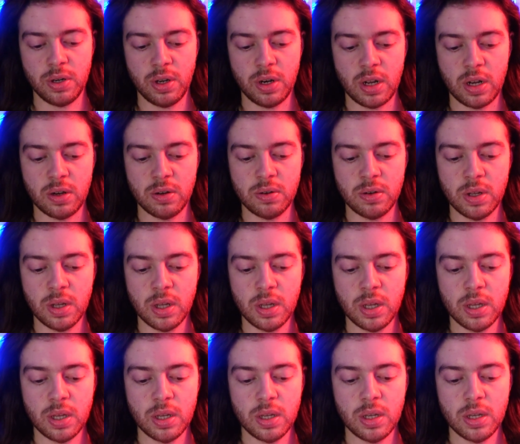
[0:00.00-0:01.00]
you know,
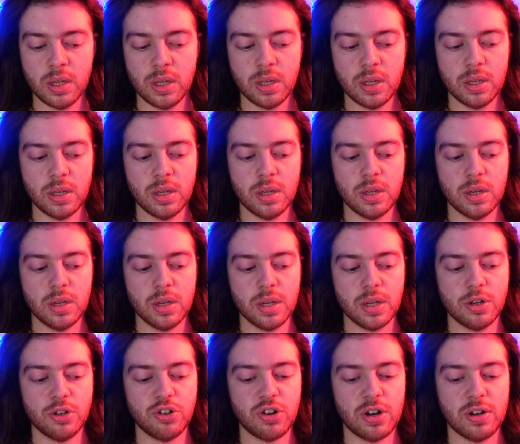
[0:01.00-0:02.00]

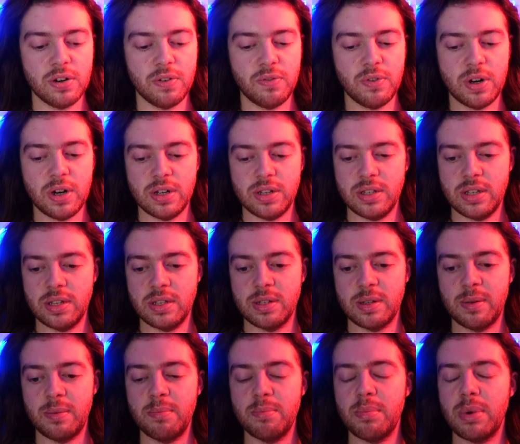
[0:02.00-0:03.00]
constructive
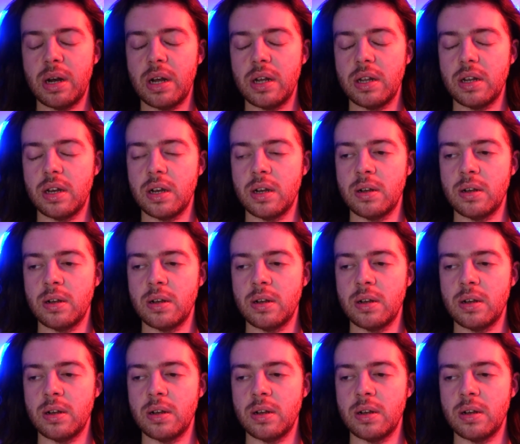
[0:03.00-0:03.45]
criticism. But,